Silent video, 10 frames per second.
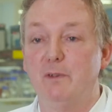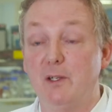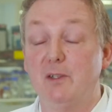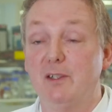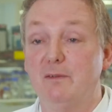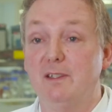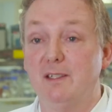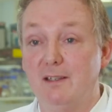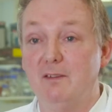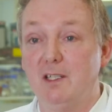Photosoft
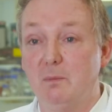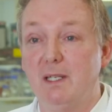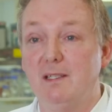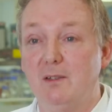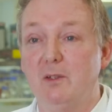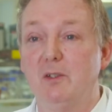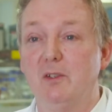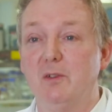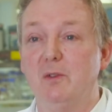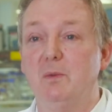and
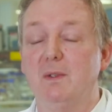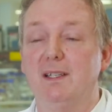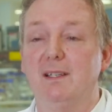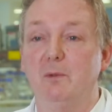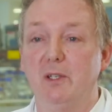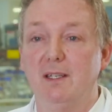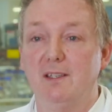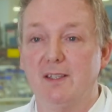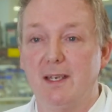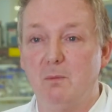IVX-P02 work in
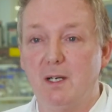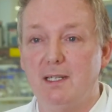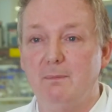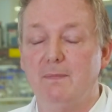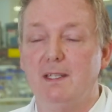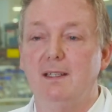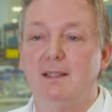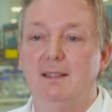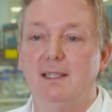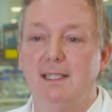the same way.
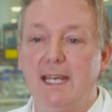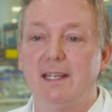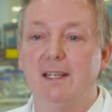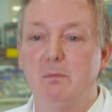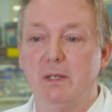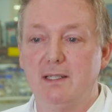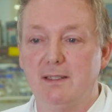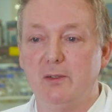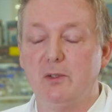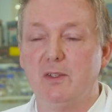They're taken up by
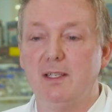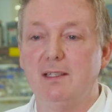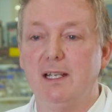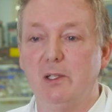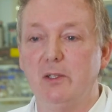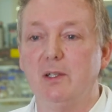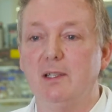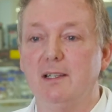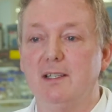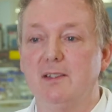cells and they
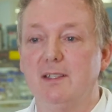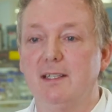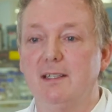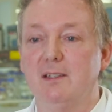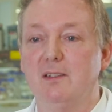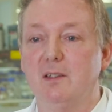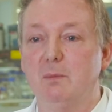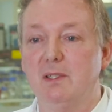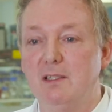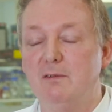localise to
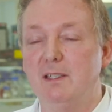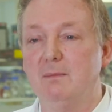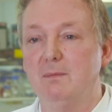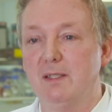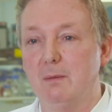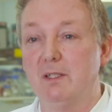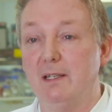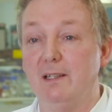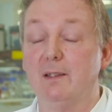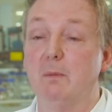specific
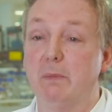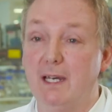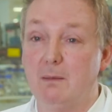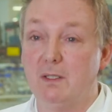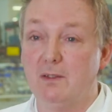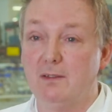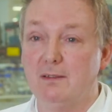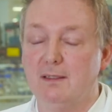subcellular compartments.